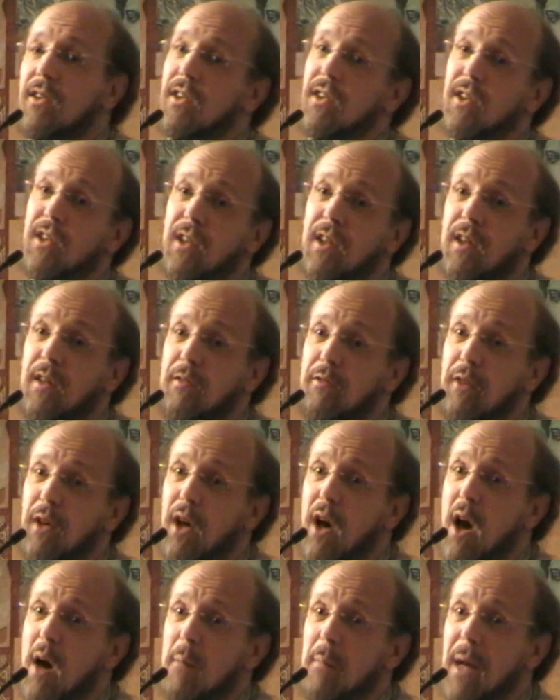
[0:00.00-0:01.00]
See, if a
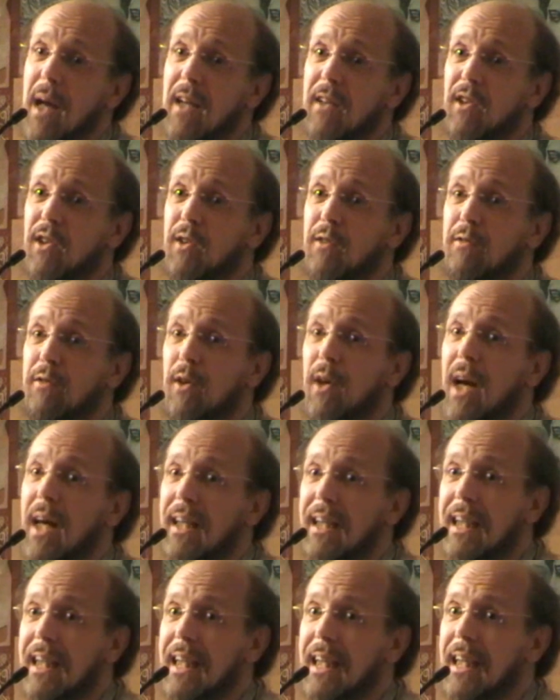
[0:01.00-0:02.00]
cop asks you for
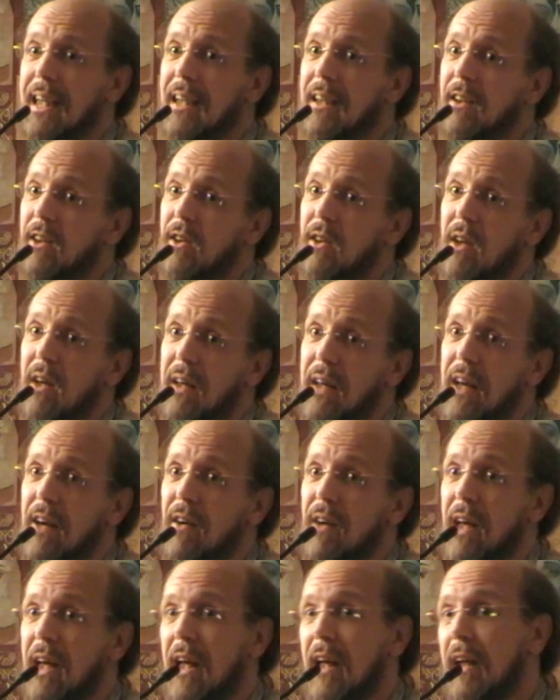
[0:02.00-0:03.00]
ID and you're not
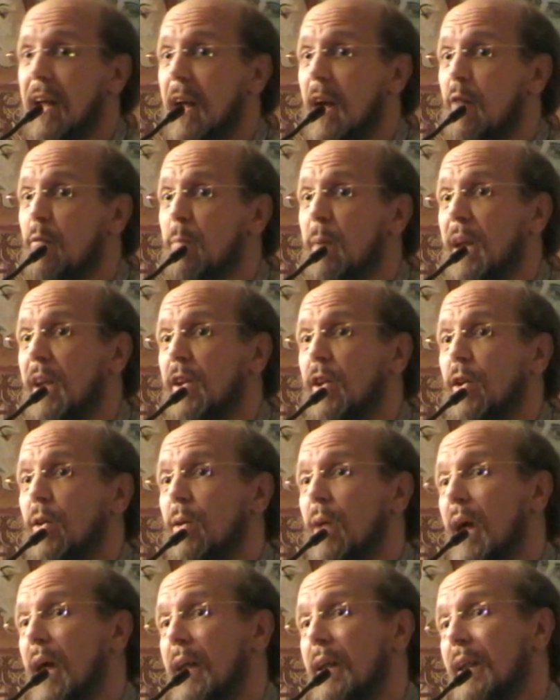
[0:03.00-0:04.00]
carrying any government
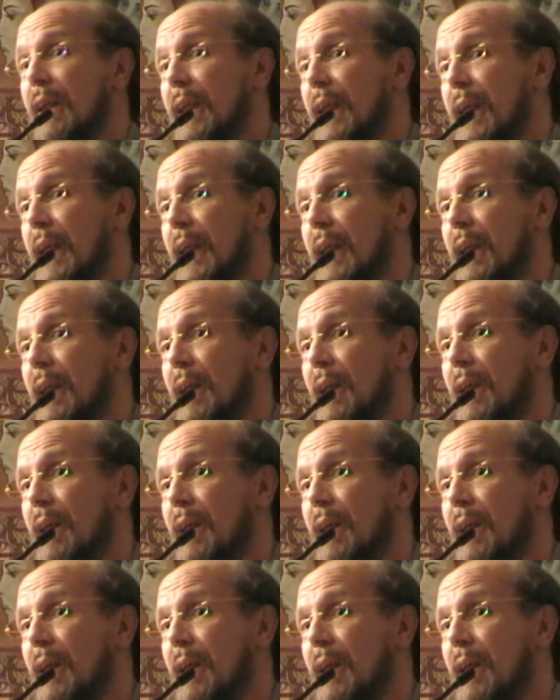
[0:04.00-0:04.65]
issued ID,